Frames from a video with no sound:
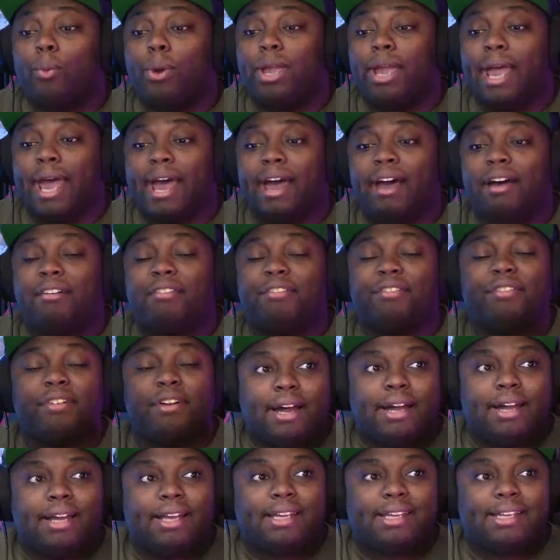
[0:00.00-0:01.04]
We have
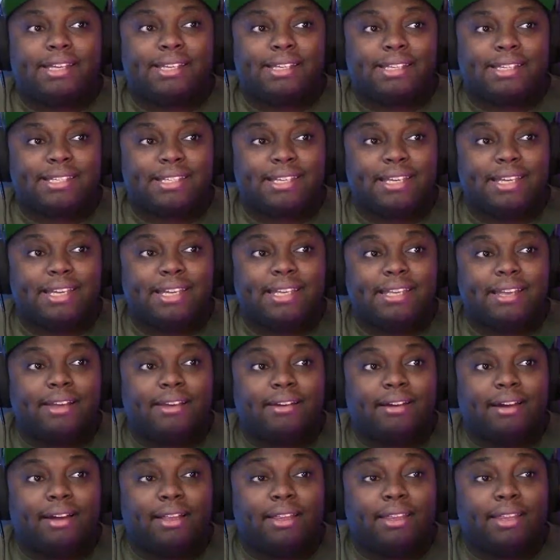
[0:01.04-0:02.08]
seen
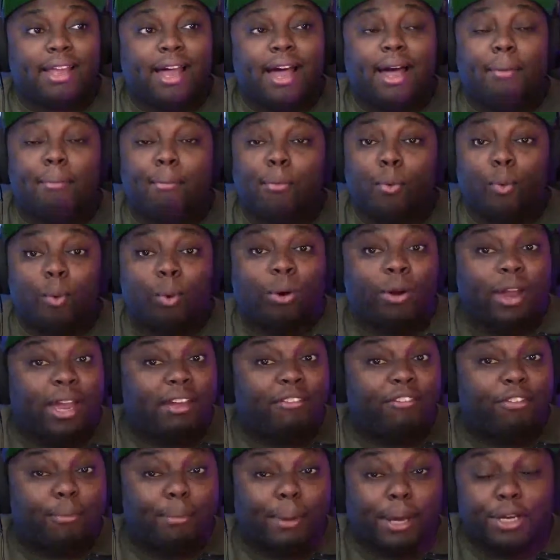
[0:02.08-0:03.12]
a lot more
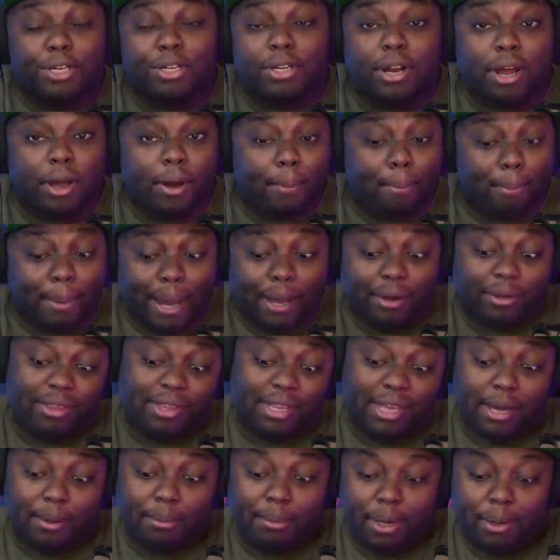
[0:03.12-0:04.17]
information
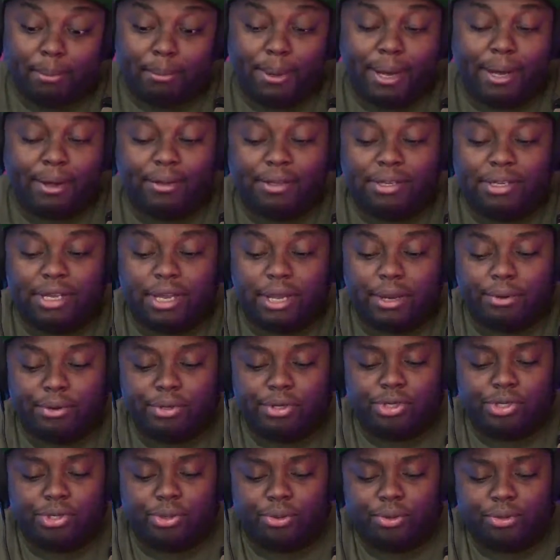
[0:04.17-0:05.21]
about them and about
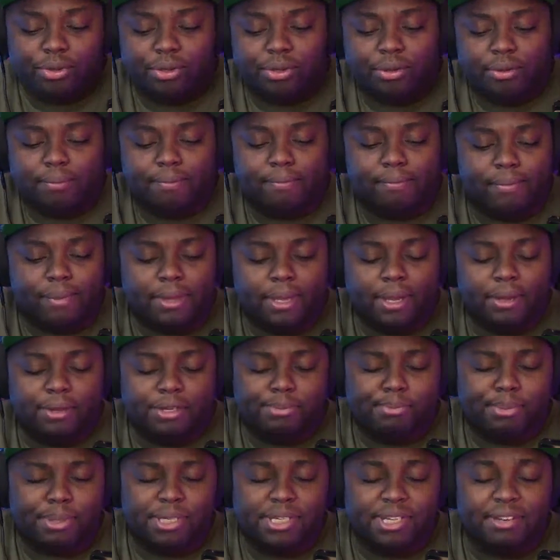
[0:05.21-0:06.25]

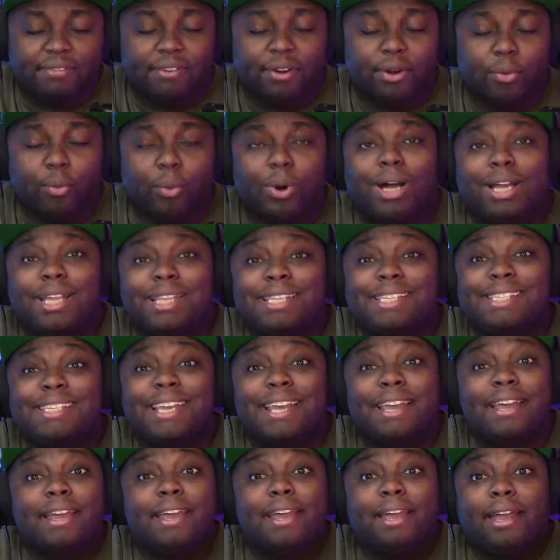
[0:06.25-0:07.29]
specific
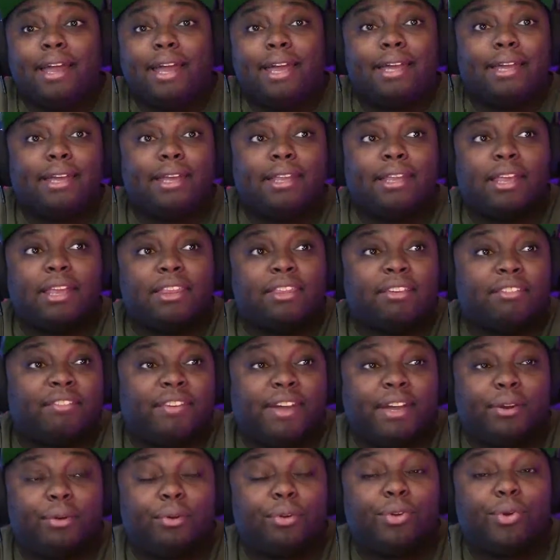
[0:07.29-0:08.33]
ones in the
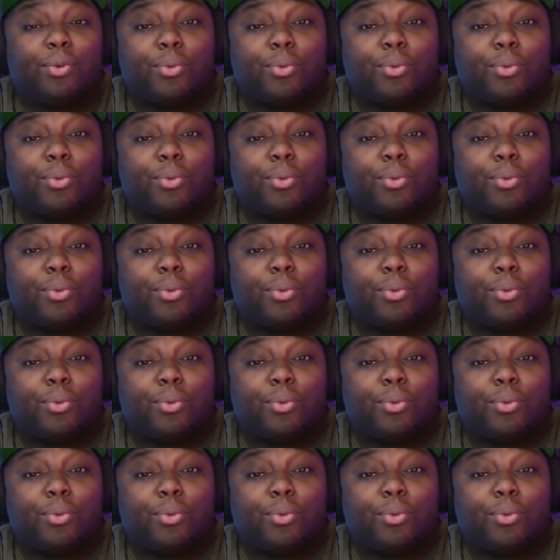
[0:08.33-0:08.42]
Vader